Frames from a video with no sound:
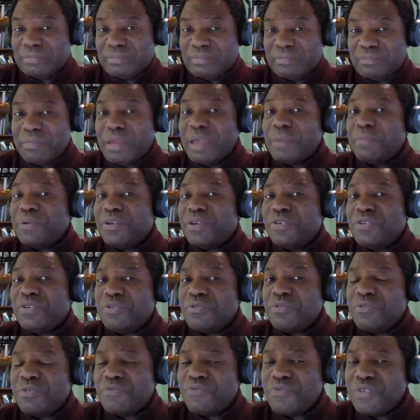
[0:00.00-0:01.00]
Maybe
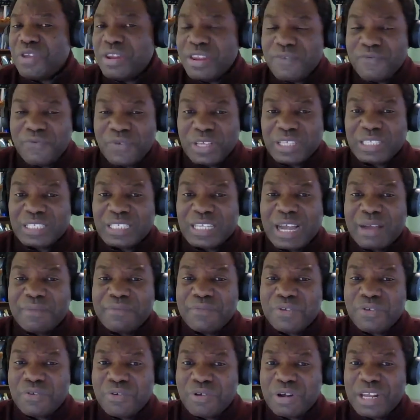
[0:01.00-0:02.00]
you, for the first
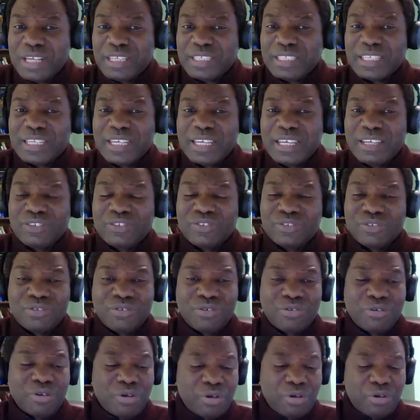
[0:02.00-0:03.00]
time you're listening
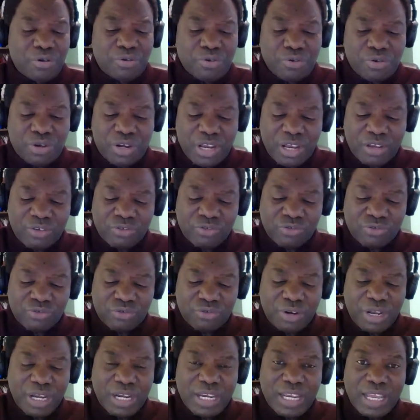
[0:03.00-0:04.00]
to this
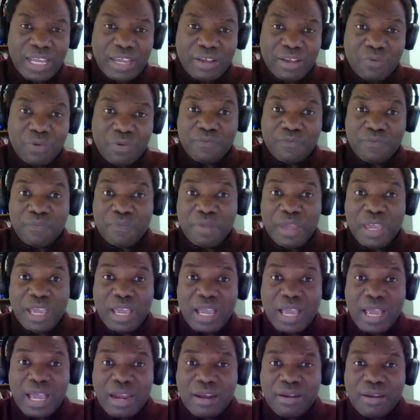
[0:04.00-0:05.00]
reading
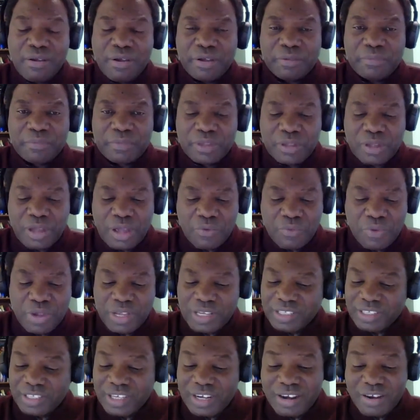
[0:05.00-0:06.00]
me, and
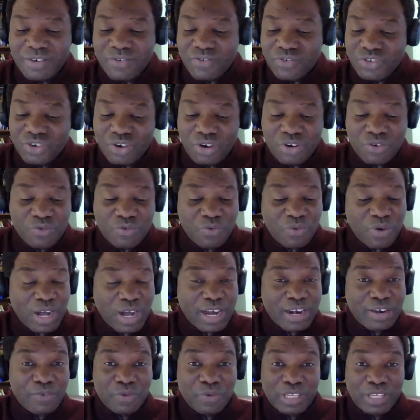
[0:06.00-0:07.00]
we're still in John
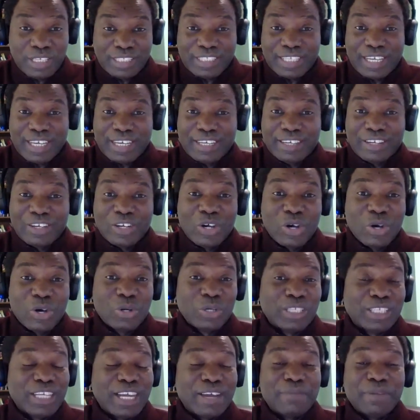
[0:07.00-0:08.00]
1. We started a
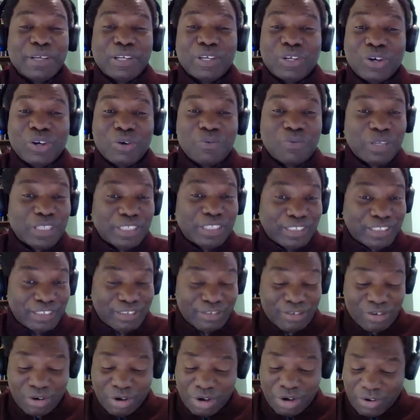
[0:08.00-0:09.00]
long time ago. We're still
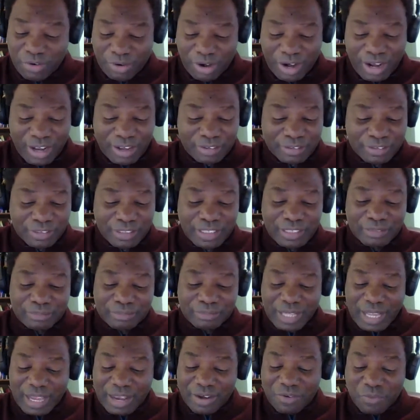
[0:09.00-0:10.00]
going around,
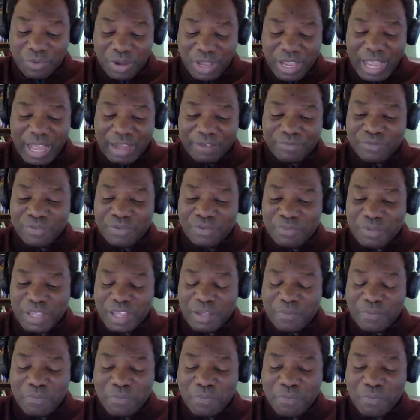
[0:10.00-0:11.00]
and we have to
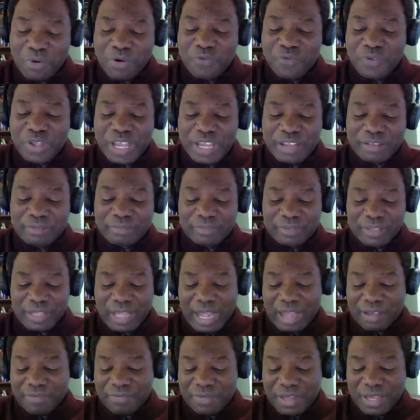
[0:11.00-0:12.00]
keep moving.
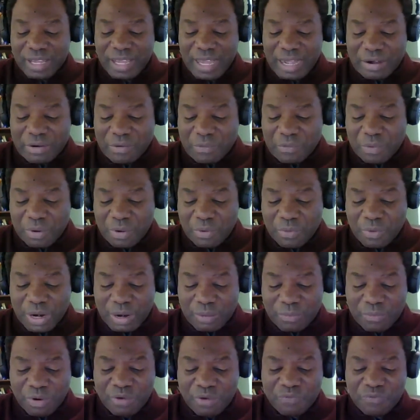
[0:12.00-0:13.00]
I think we're going
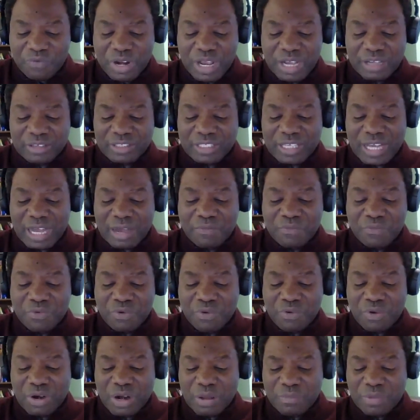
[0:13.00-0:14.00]
to move next time.
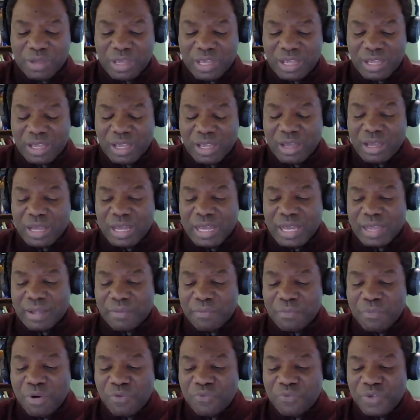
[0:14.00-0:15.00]
We're going to be
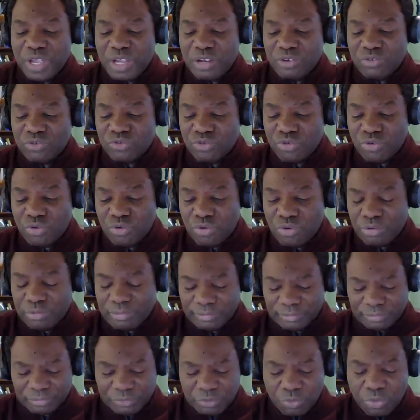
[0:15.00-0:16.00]
moving to,
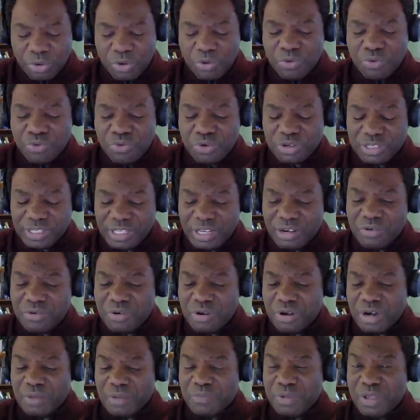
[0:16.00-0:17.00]
we will still
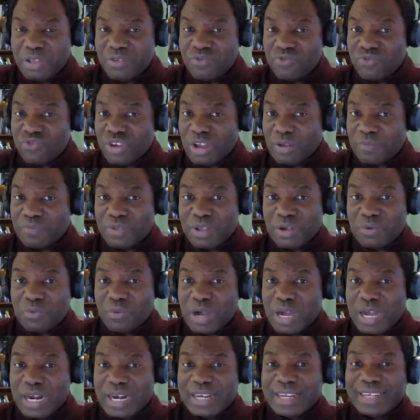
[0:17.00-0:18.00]
going to be in chapter
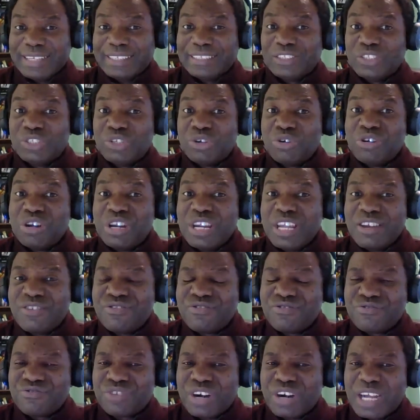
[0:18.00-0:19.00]
1. There is no
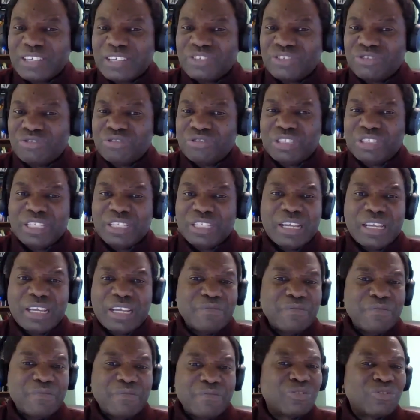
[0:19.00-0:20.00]
need to rush. The
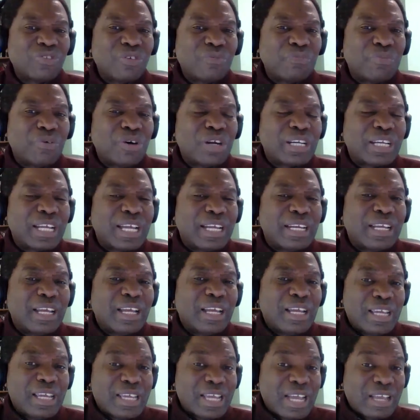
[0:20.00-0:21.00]
most important
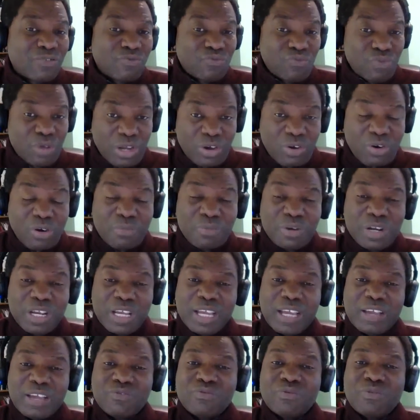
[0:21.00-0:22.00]
is, yes, we
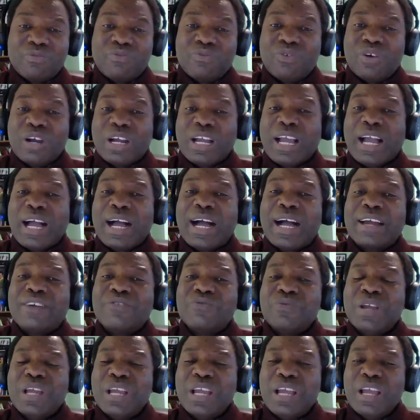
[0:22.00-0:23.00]
communicate with our God.
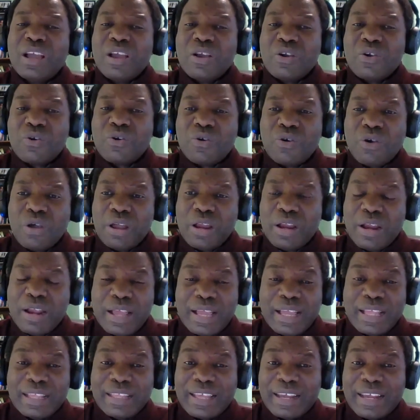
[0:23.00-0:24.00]
The
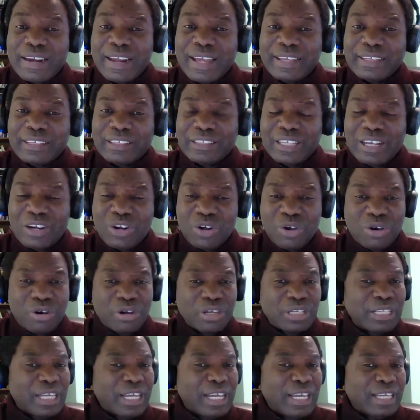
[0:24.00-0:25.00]

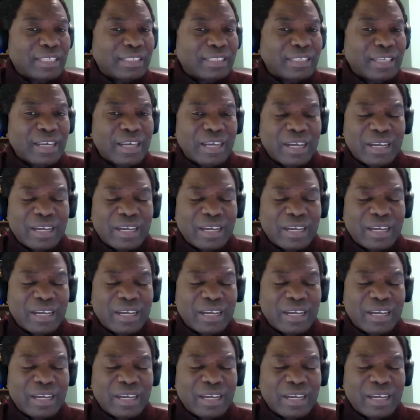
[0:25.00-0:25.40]
Lord is